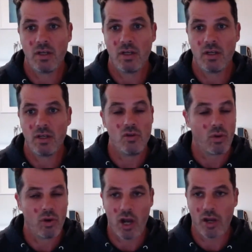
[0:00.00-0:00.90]
You'll
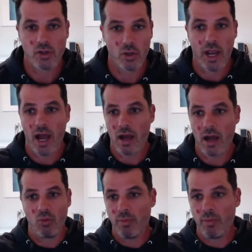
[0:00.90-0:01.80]
log into your account. You
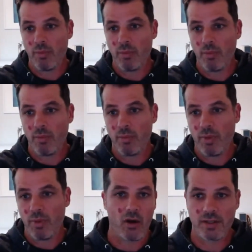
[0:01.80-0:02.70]
won't be able to know how to
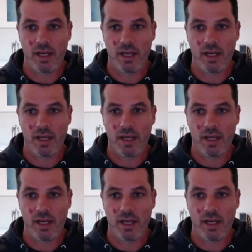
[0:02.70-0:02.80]
contact